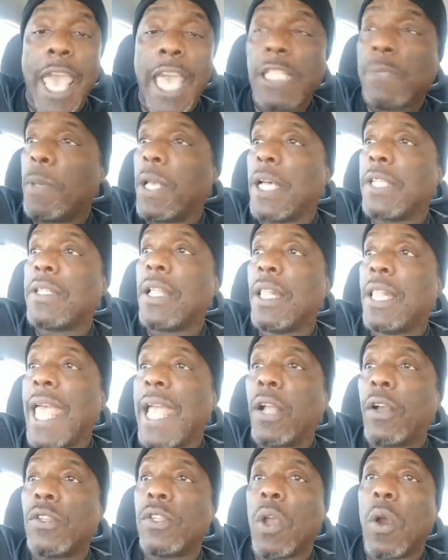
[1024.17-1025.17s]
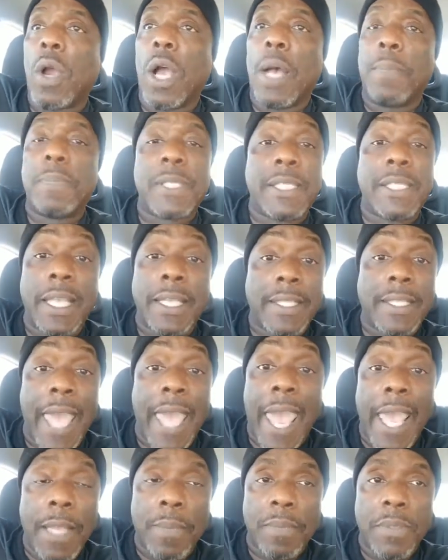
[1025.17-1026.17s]
because the Lakers are up 6
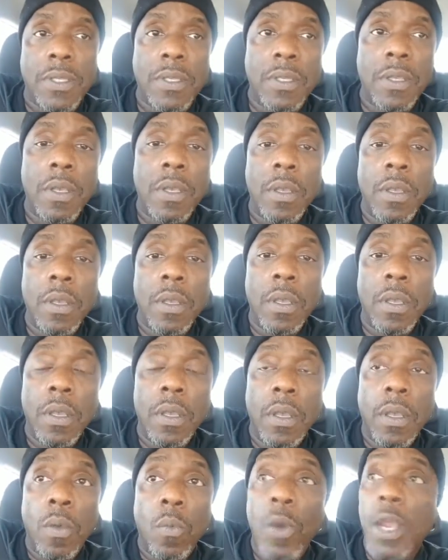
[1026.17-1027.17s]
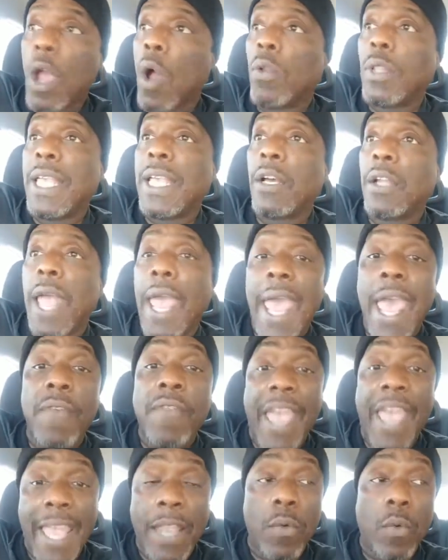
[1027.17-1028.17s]
games. We're only going to have
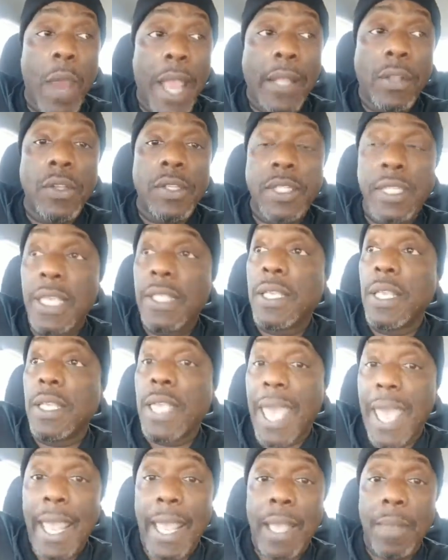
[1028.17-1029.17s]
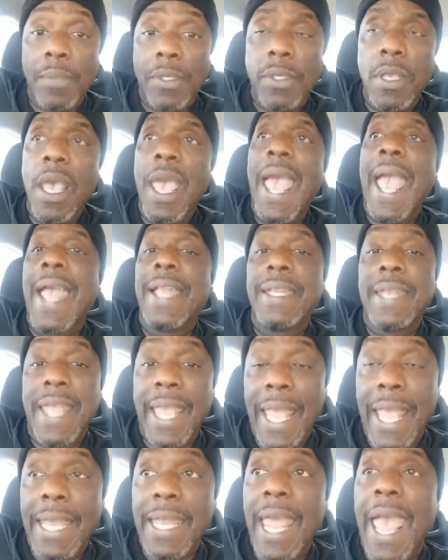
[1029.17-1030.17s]
8 regular season games, and
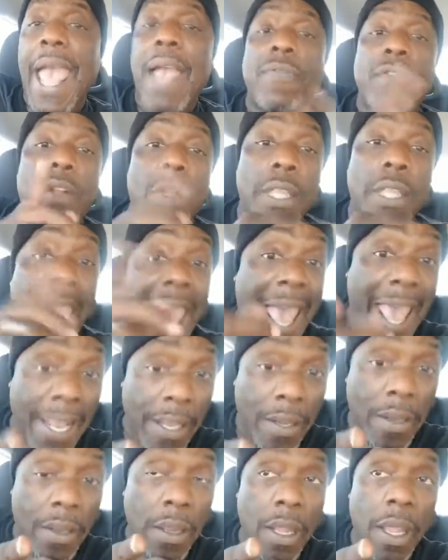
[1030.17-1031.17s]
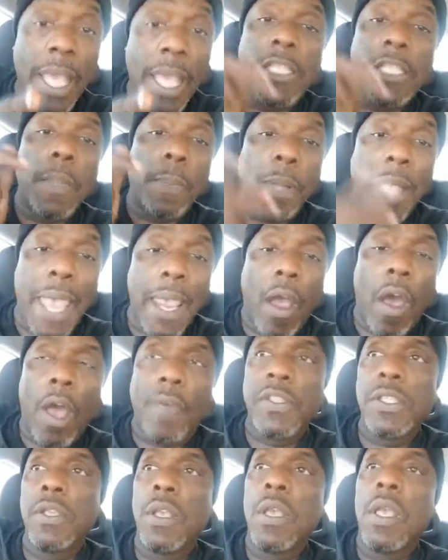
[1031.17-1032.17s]
then after that, it's the
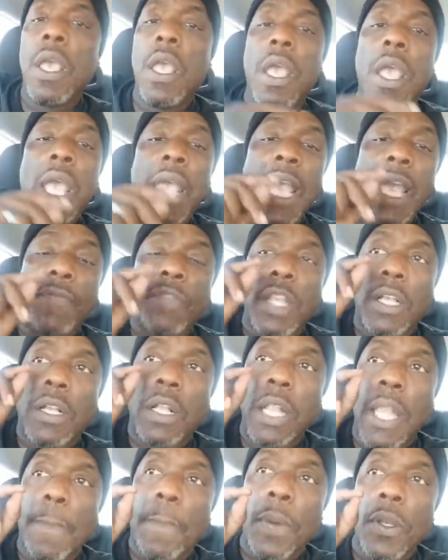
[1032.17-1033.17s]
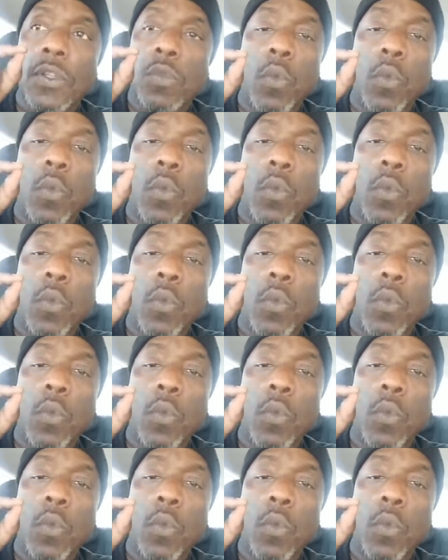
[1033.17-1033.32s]
playoffs. If the Clippers,